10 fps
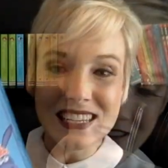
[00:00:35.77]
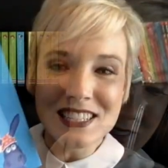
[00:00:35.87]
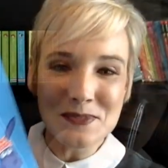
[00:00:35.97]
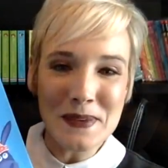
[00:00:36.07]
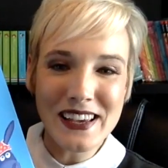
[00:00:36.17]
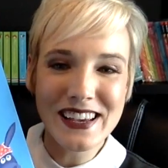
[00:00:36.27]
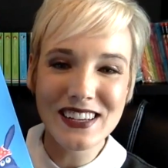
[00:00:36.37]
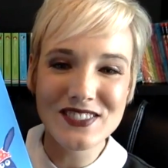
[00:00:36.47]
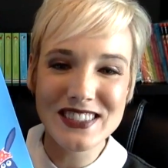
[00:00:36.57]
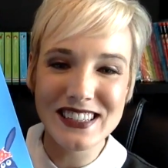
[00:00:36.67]
Speaking
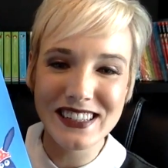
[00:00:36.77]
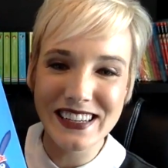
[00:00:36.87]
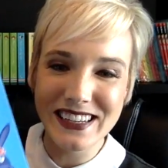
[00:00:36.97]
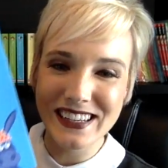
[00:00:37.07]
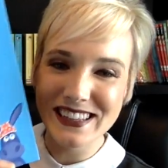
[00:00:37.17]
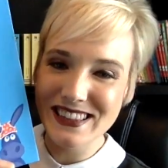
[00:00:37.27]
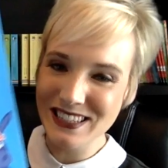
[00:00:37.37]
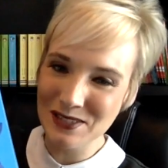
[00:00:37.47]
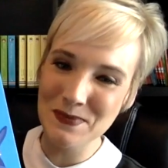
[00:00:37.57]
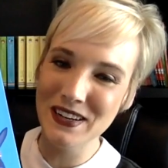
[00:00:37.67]
of silly,
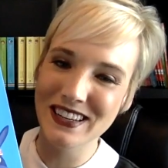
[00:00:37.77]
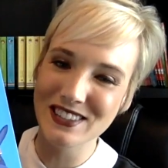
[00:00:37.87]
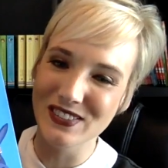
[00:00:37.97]
this book is